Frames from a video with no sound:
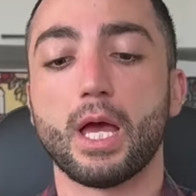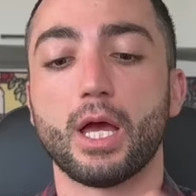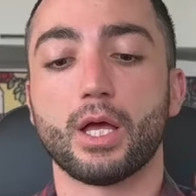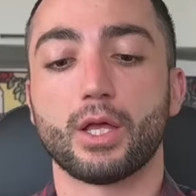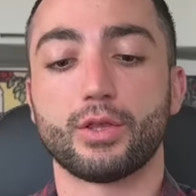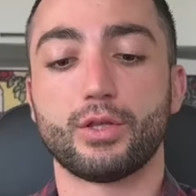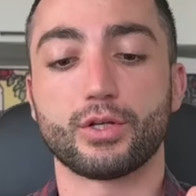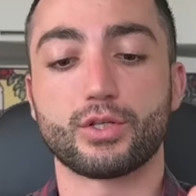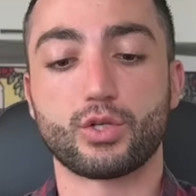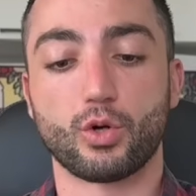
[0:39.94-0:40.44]

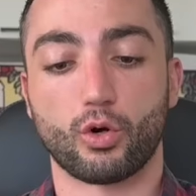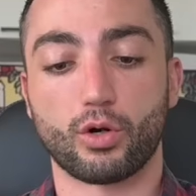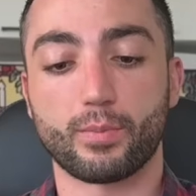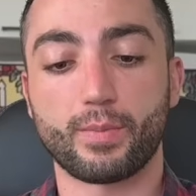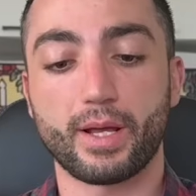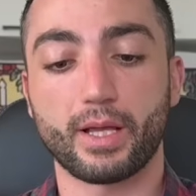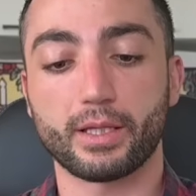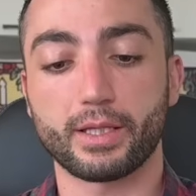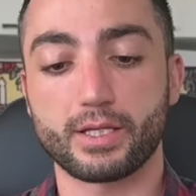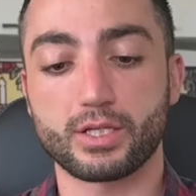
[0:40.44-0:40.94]
The
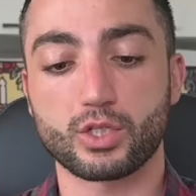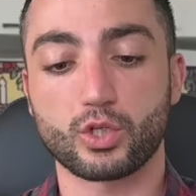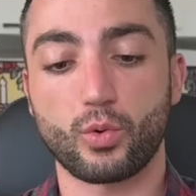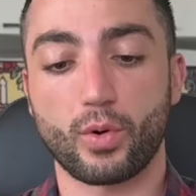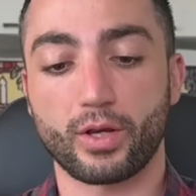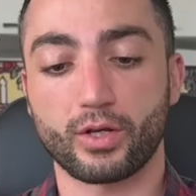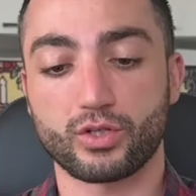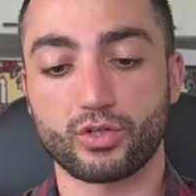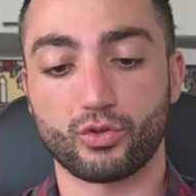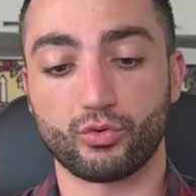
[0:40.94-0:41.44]
doorbell is
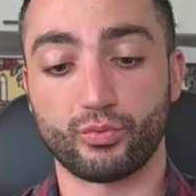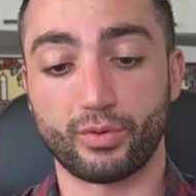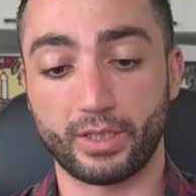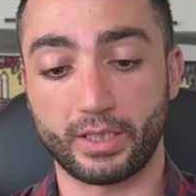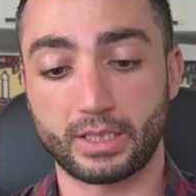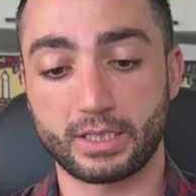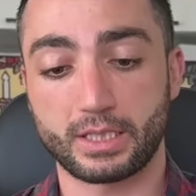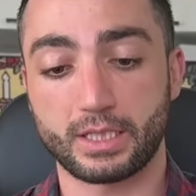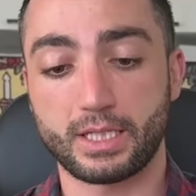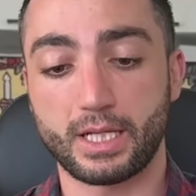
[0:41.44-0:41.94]
going to
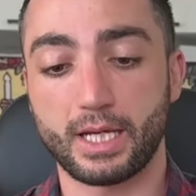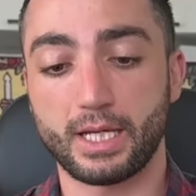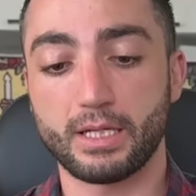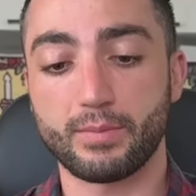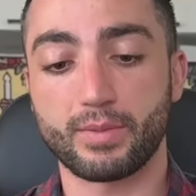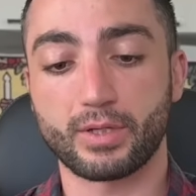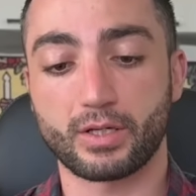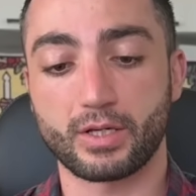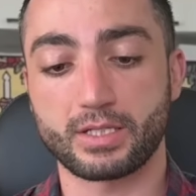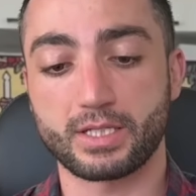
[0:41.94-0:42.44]
ring today
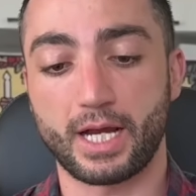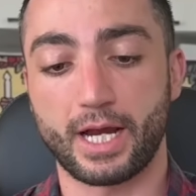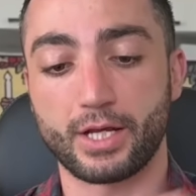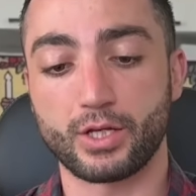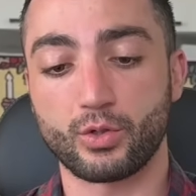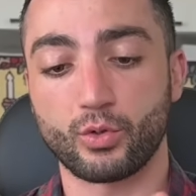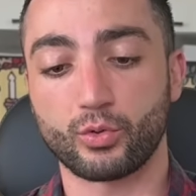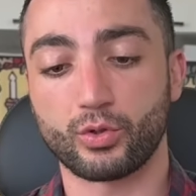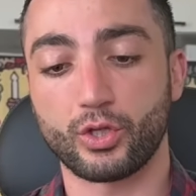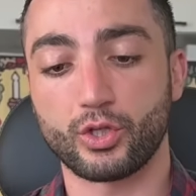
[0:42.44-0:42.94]
because I
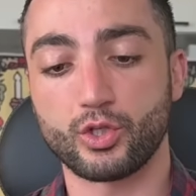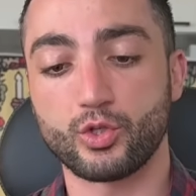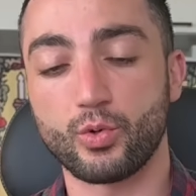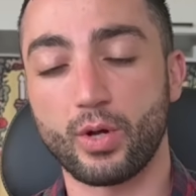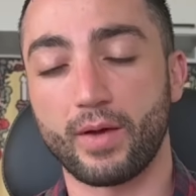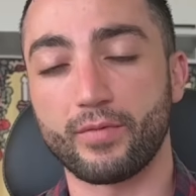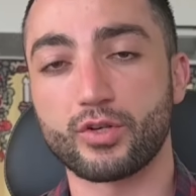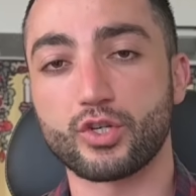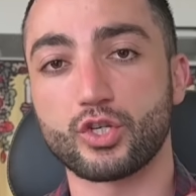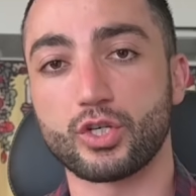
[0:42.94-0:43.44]
know that you
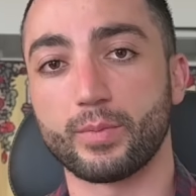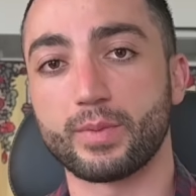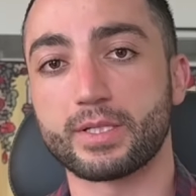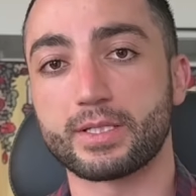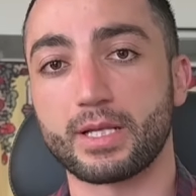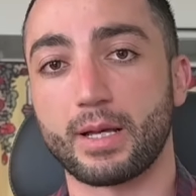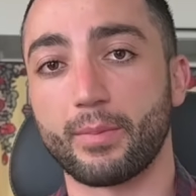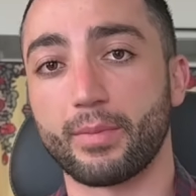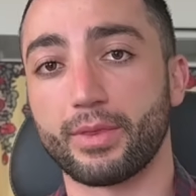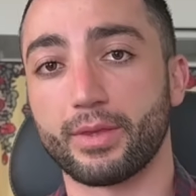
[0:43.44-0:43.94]
have shipped
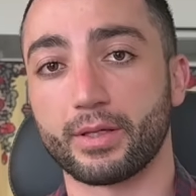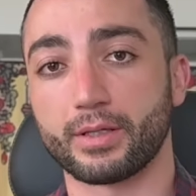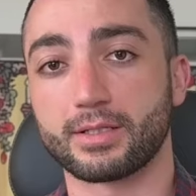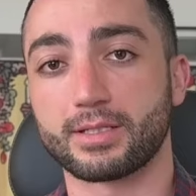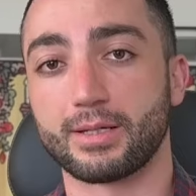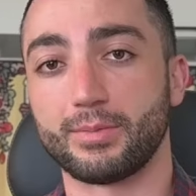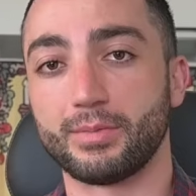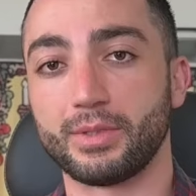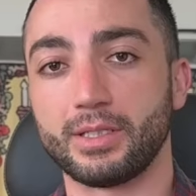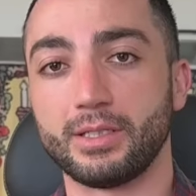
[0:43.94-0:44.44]
something
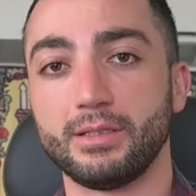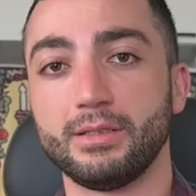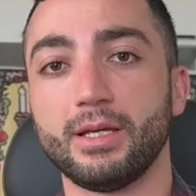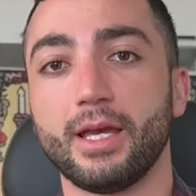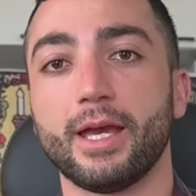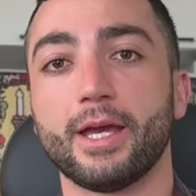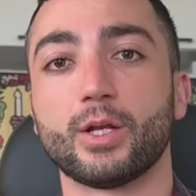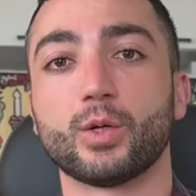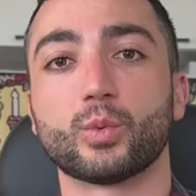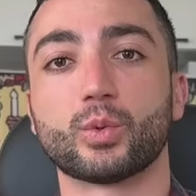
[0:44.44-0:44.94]
to me
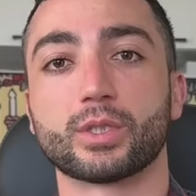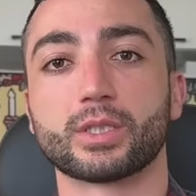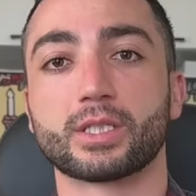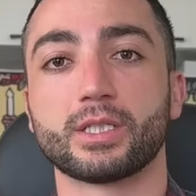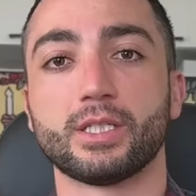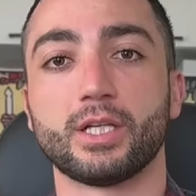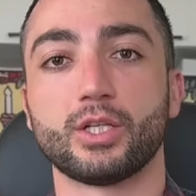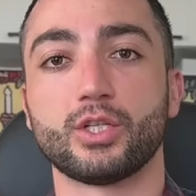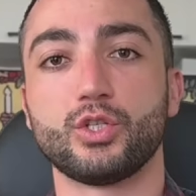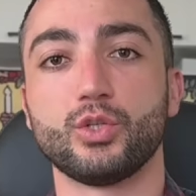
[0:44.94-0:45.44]
and we're
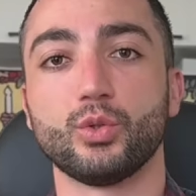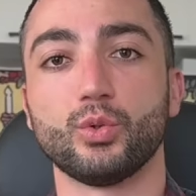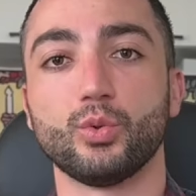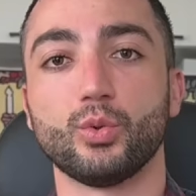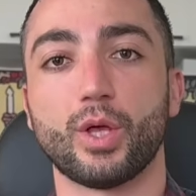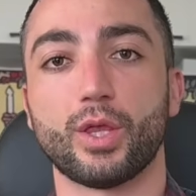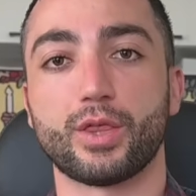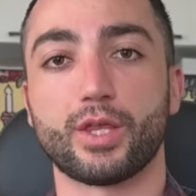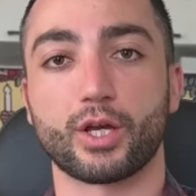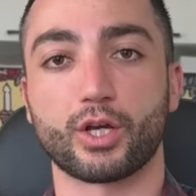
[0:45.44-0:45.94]
going to
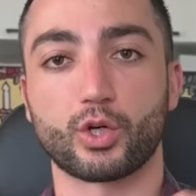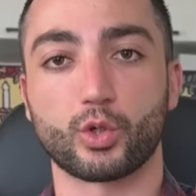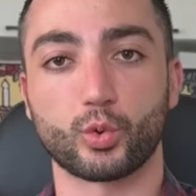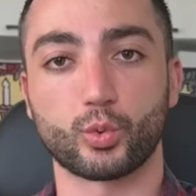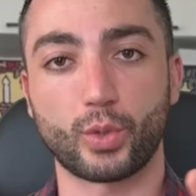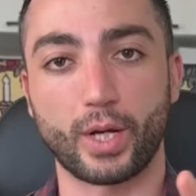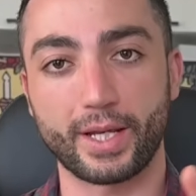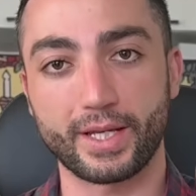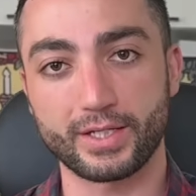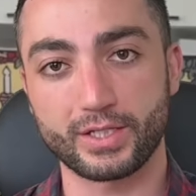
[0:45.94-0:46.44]
do the
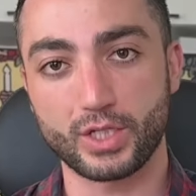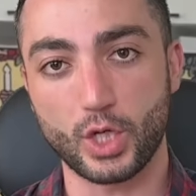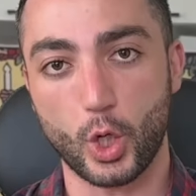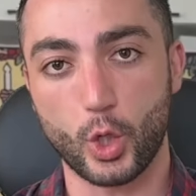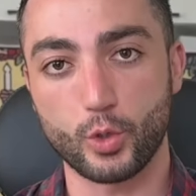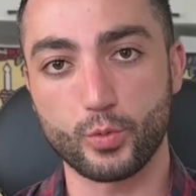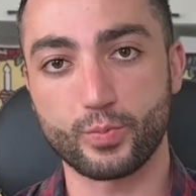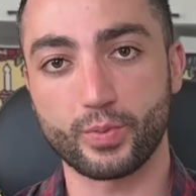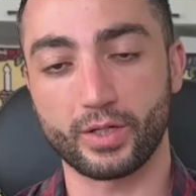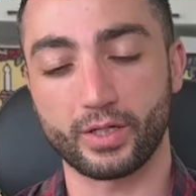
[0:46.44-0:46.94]
grand
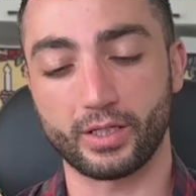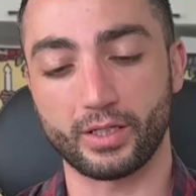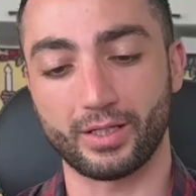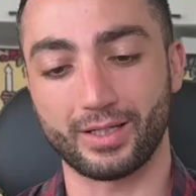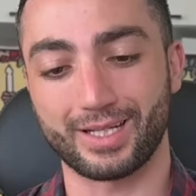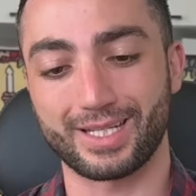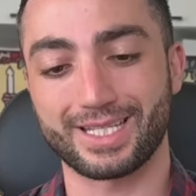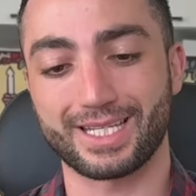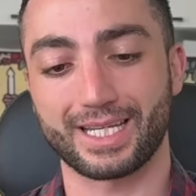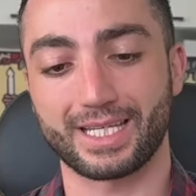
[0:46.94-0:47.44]

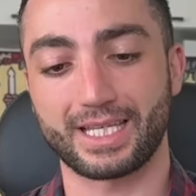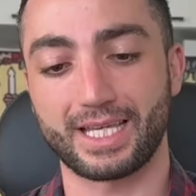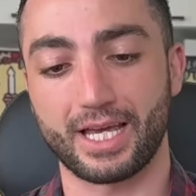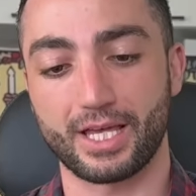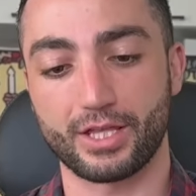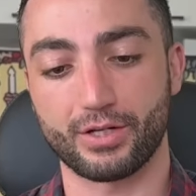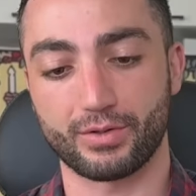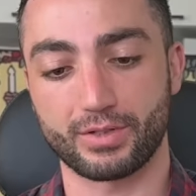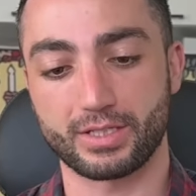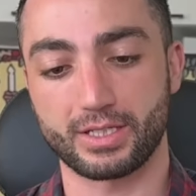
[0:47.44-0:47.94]
opening
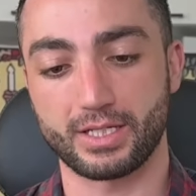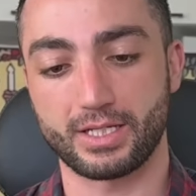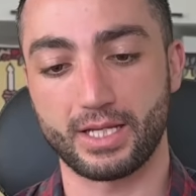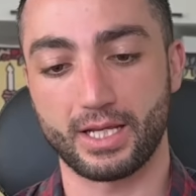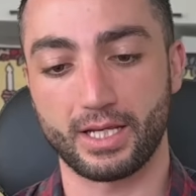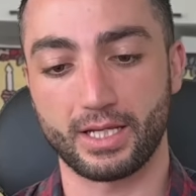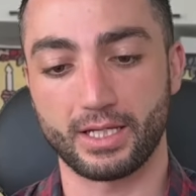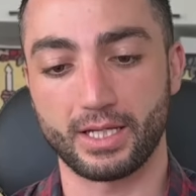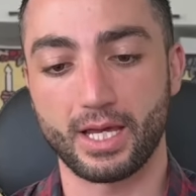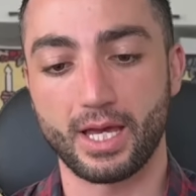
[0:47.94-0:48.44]
together
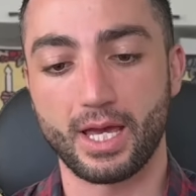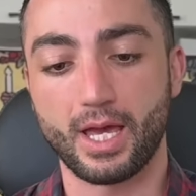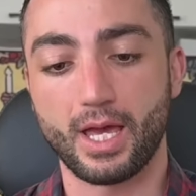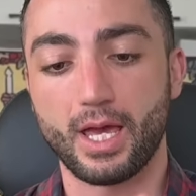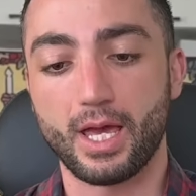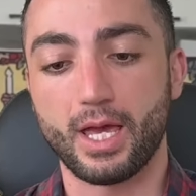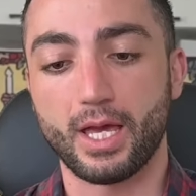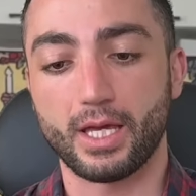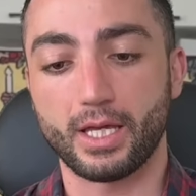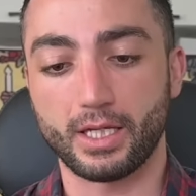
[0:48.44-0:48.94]
today
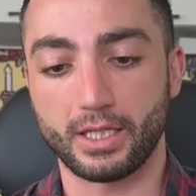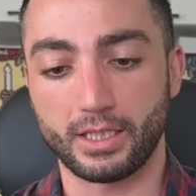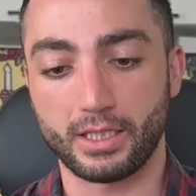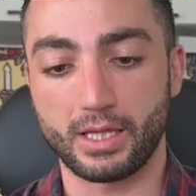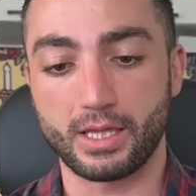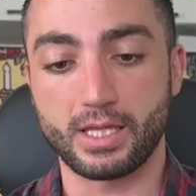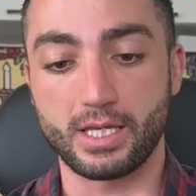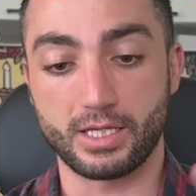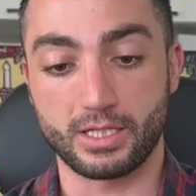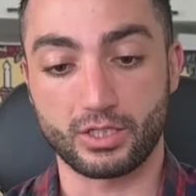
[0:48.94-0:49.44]

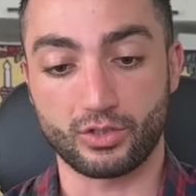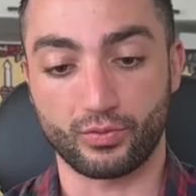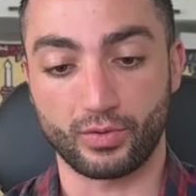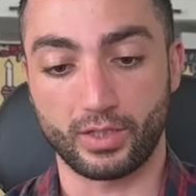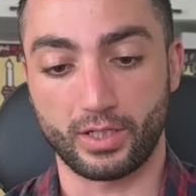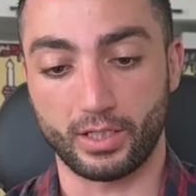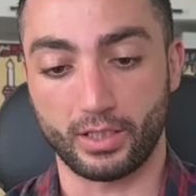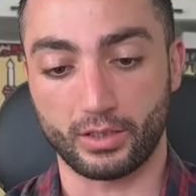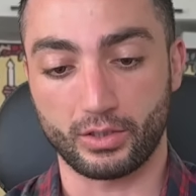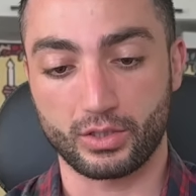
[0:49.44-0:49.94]
in this
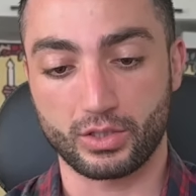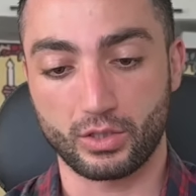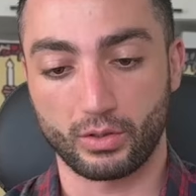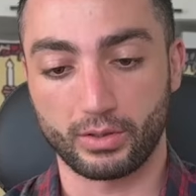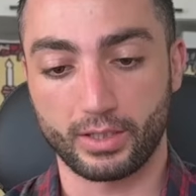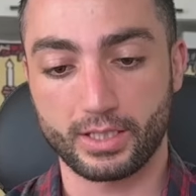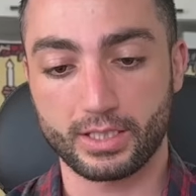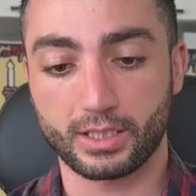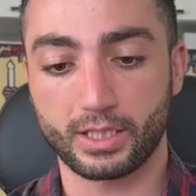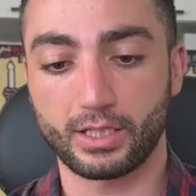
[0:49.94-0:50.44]
reading. So
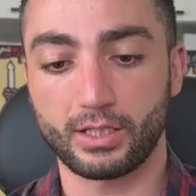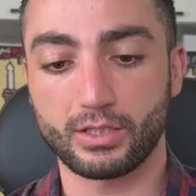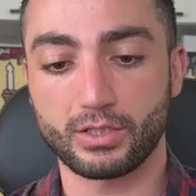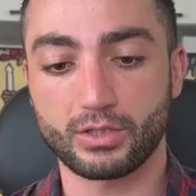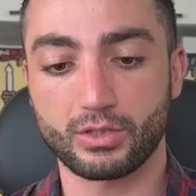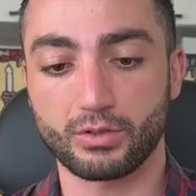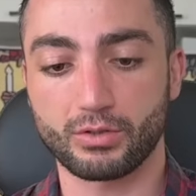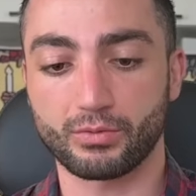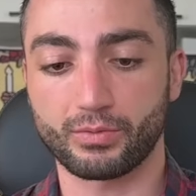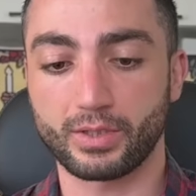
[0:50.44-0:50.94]
let's get
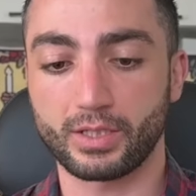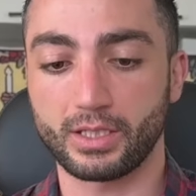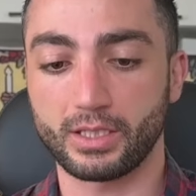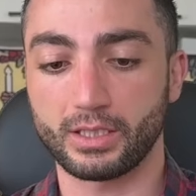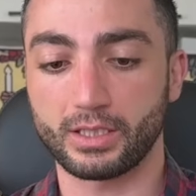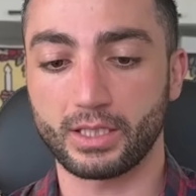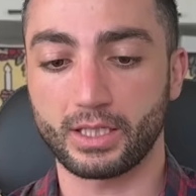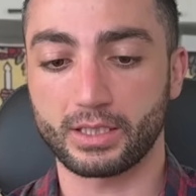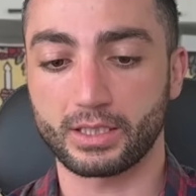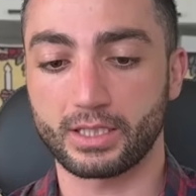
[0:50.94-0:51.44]
into your
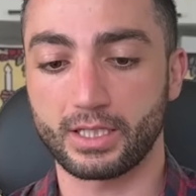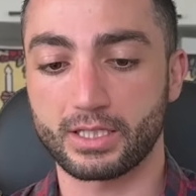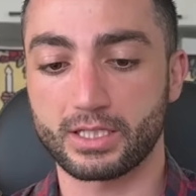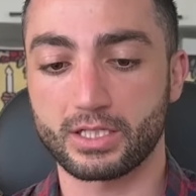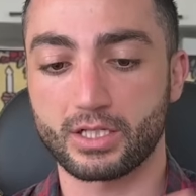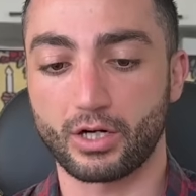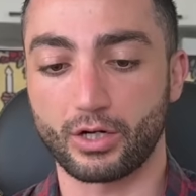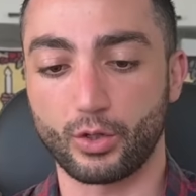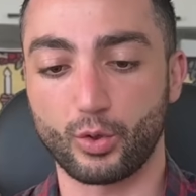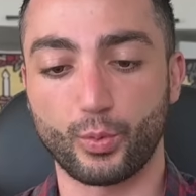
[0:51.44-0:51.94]
reading and get
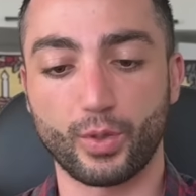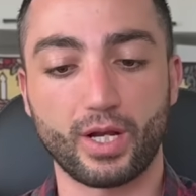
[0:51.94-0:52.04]
started.